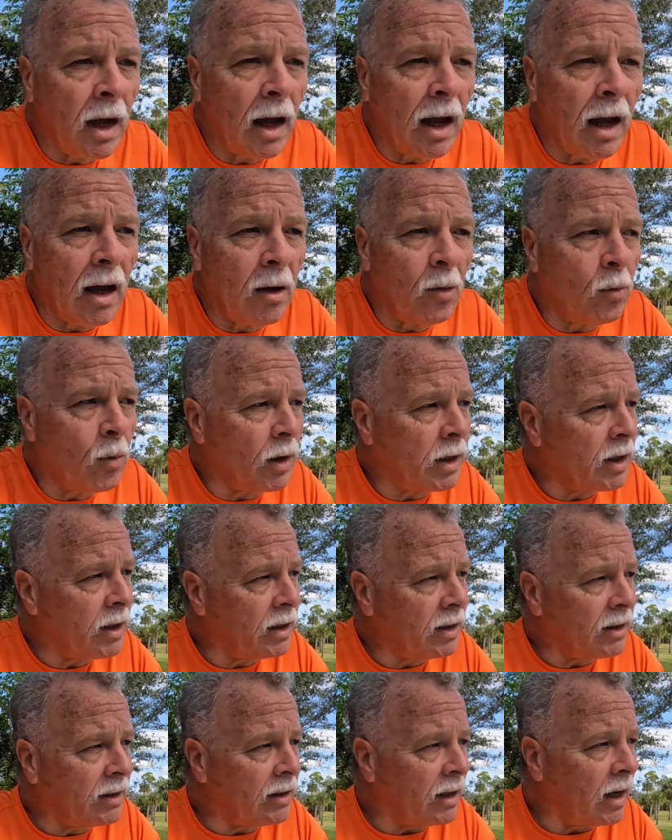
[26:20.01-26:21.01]
Uh, one of
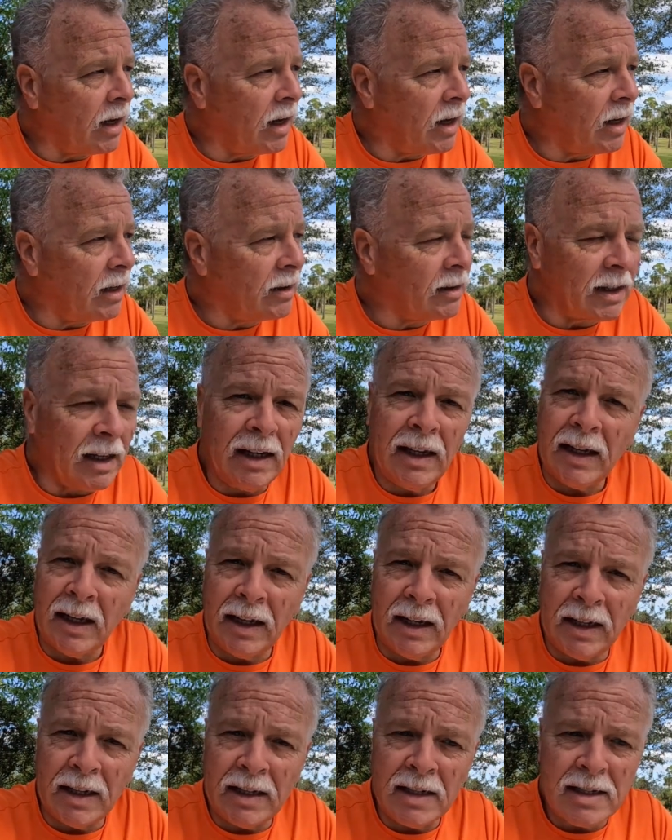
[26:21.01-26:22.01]
the uh,
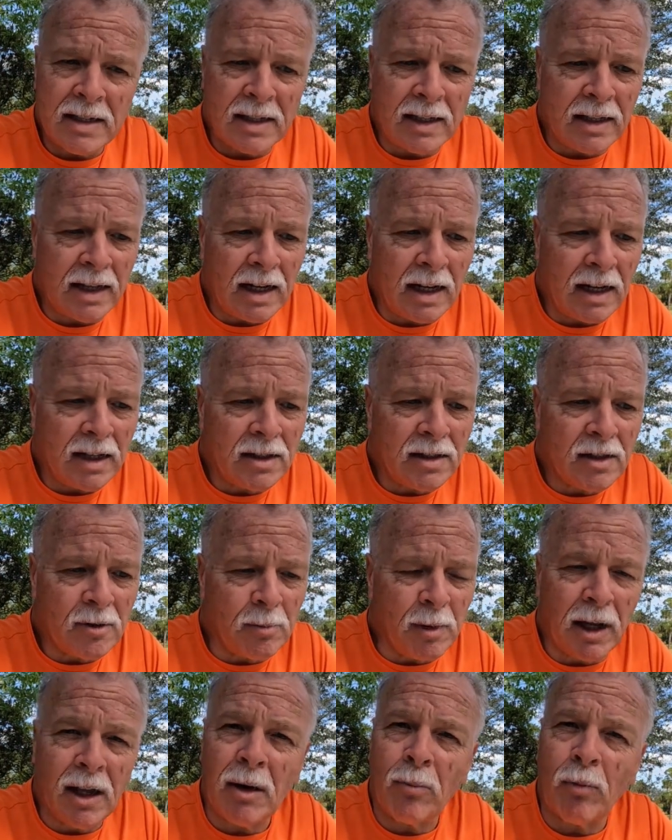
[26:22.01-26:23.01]
thinking is uh, to
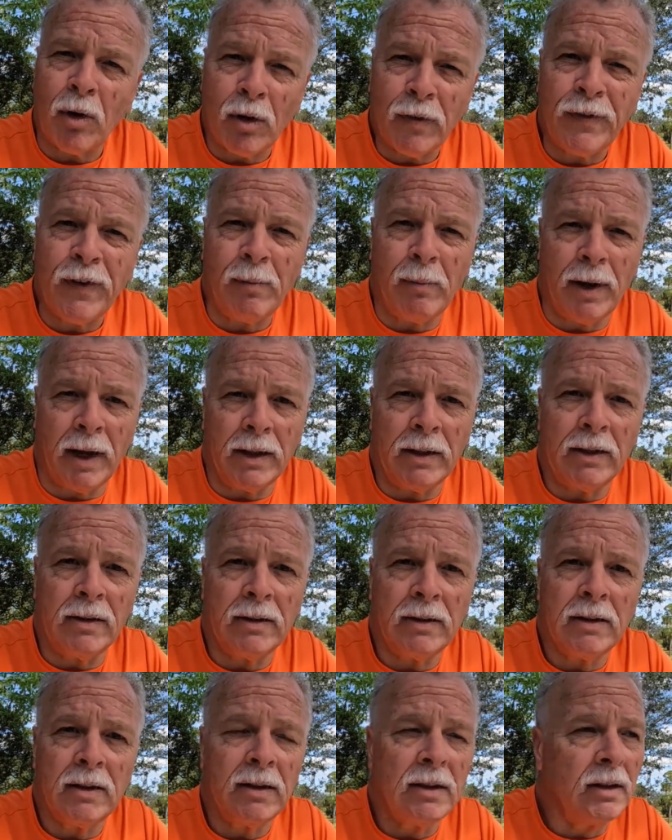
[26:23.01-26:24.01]
make a Murphy bed,
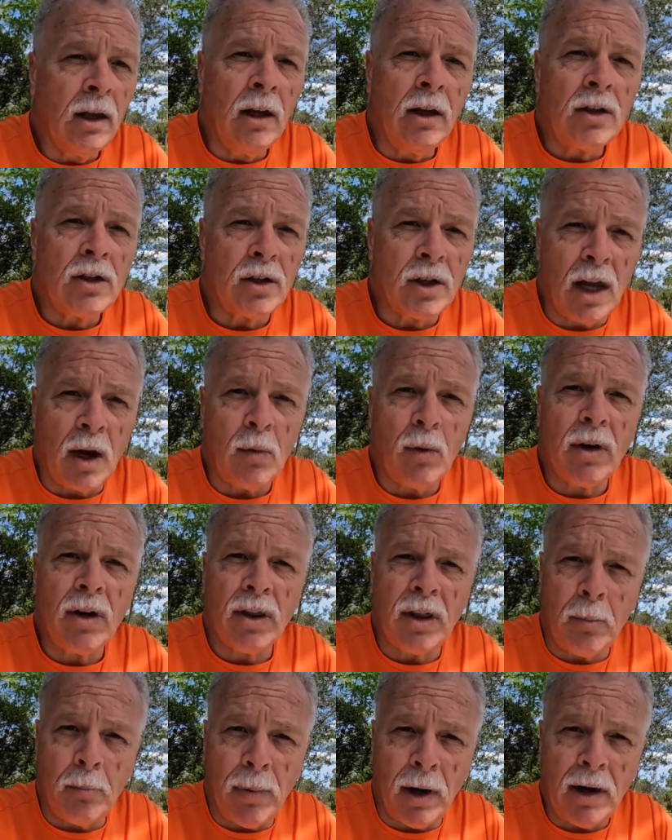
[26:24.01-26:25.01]
to get rid
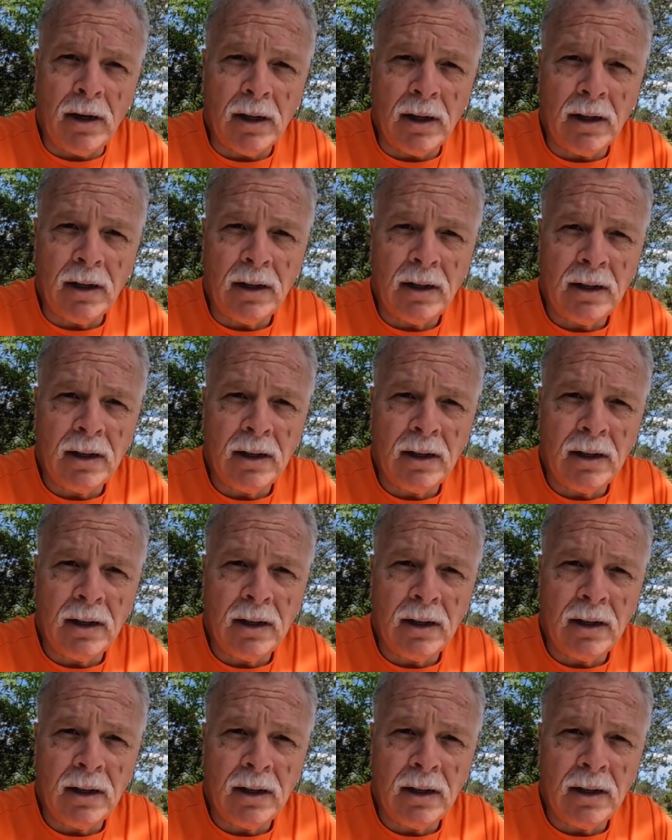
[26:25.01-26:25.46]
of the bunk